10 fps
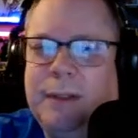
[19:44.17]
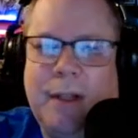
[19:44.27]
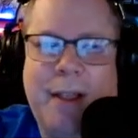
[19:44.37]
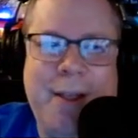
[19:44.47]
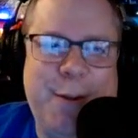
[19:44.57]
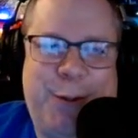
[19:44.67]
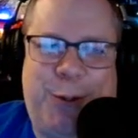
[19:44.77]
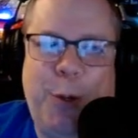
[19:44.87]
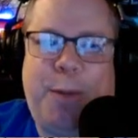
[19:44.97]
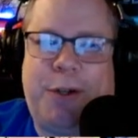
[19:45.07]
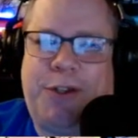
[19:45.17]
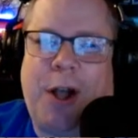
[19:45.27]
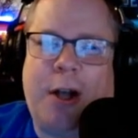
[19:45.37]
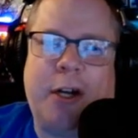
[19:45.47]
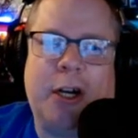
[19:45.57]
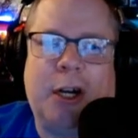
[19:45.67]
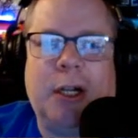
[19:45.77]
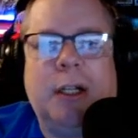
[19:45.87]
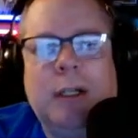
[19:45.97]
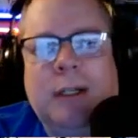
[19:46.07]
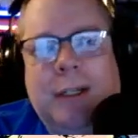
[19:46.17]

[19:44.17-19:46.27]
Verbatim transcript: looking around. Super stalker, just